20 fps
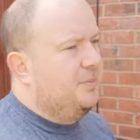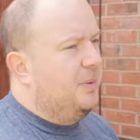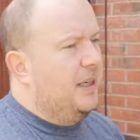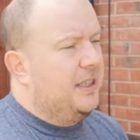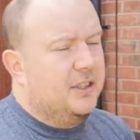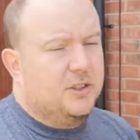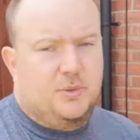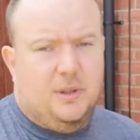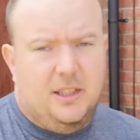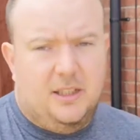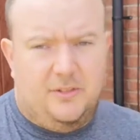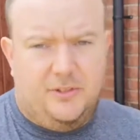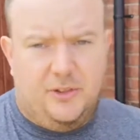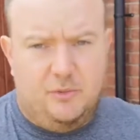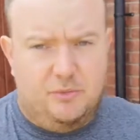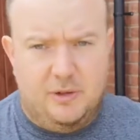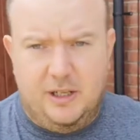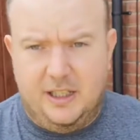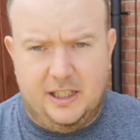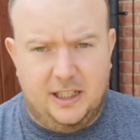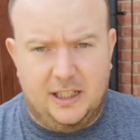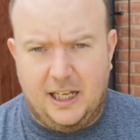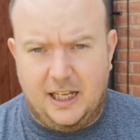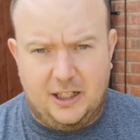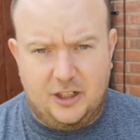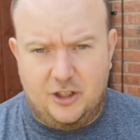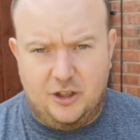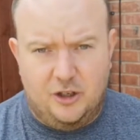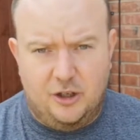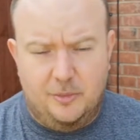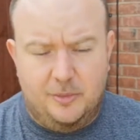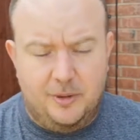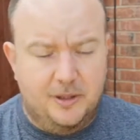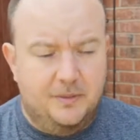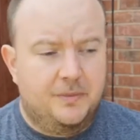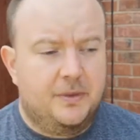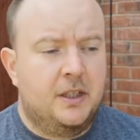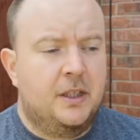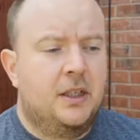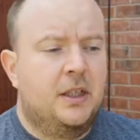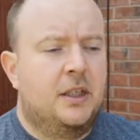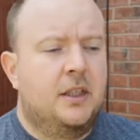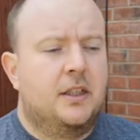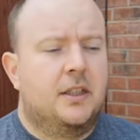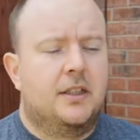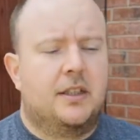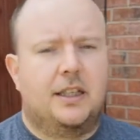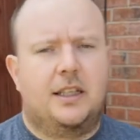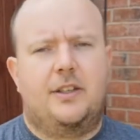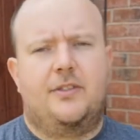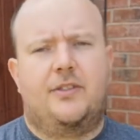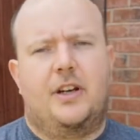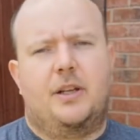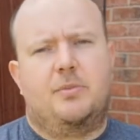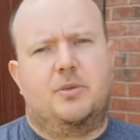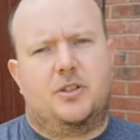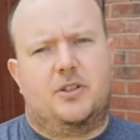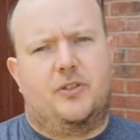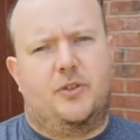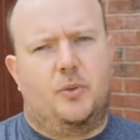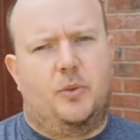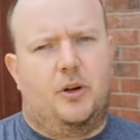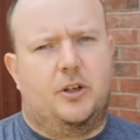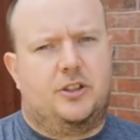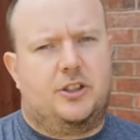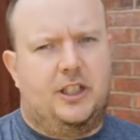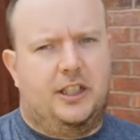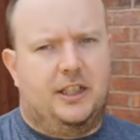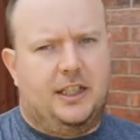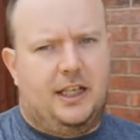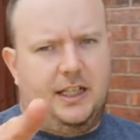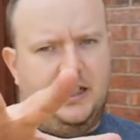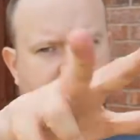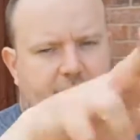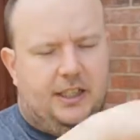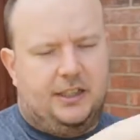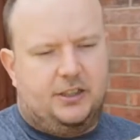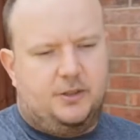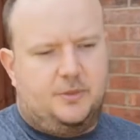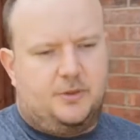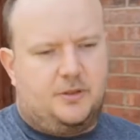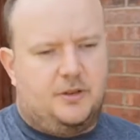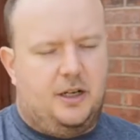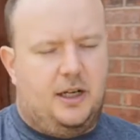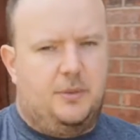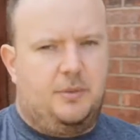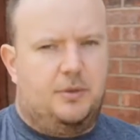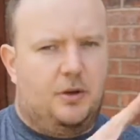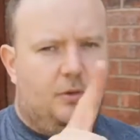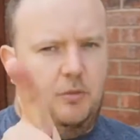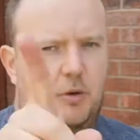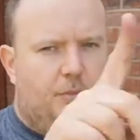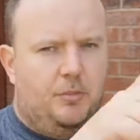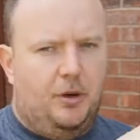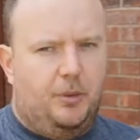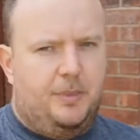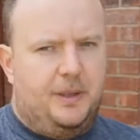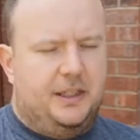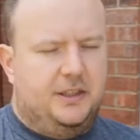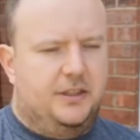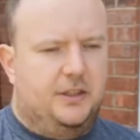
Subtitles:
pack as well if you really like sherbet. Thank you very much for watching. Like, share, subscribe. We've got one more beer